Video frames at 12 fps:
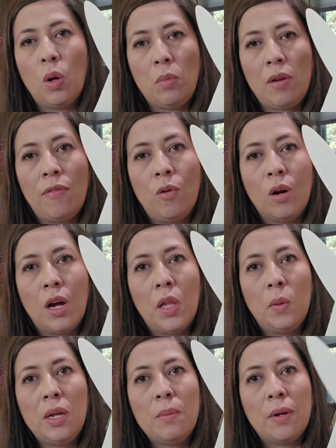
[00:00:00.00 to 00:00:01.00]
one before
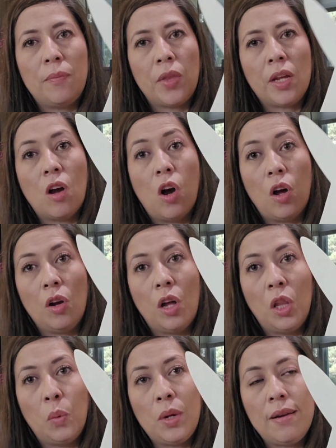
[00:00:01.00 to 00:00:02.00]
Halloween, but like on
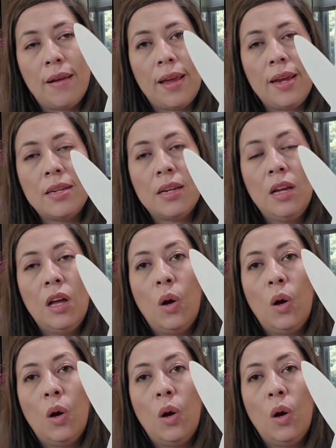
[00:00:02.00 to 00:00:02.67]
Halloween night,